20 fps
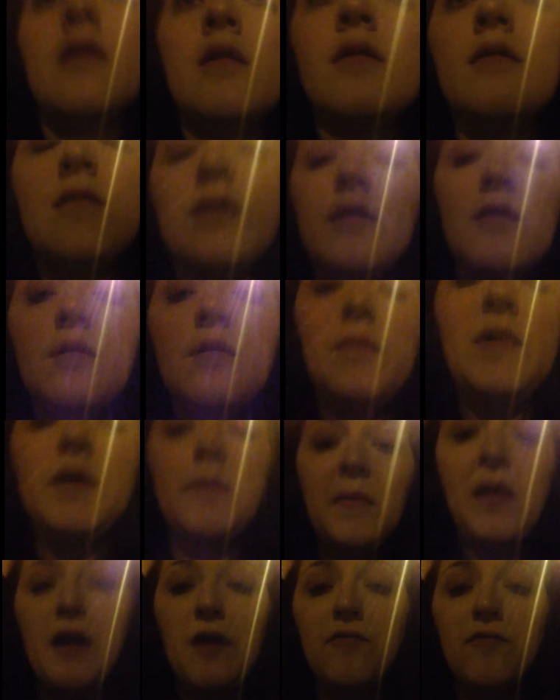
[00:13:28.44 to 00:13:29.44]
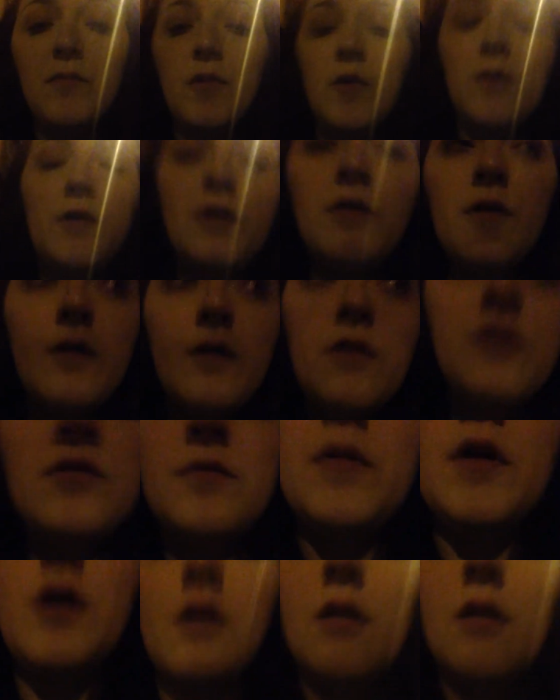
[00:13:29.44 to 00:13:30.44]
and then they made me have more in the
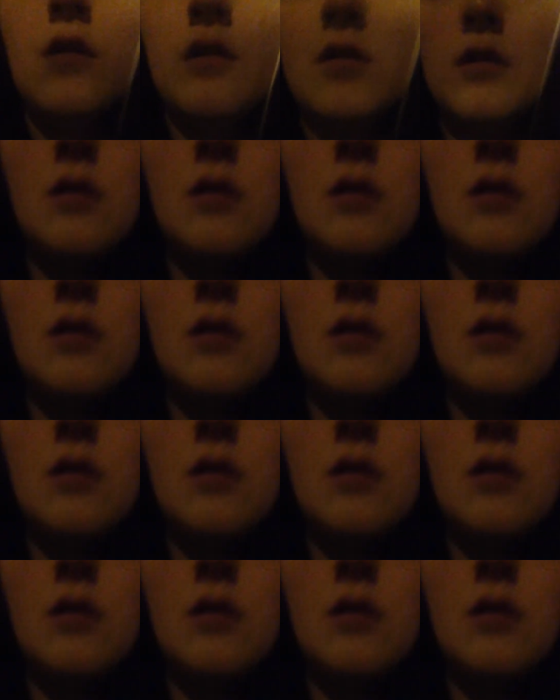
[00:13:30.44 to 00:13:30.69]
hospital